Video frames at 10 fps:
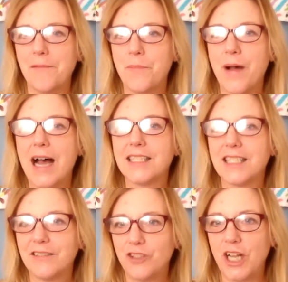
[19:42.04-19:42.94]

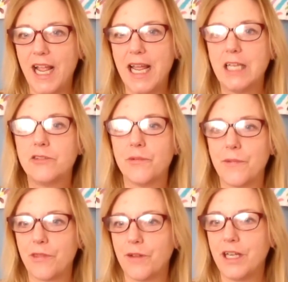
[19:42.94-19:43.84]
Positive change from a
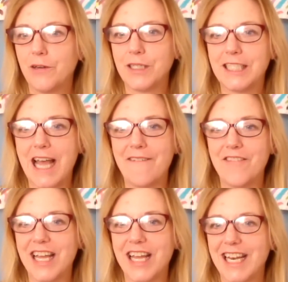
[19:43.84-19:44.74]
3 to a
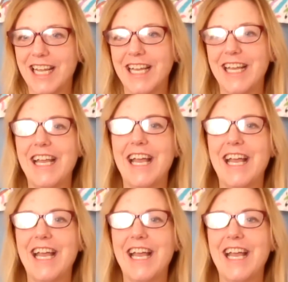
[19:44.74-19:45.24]
7.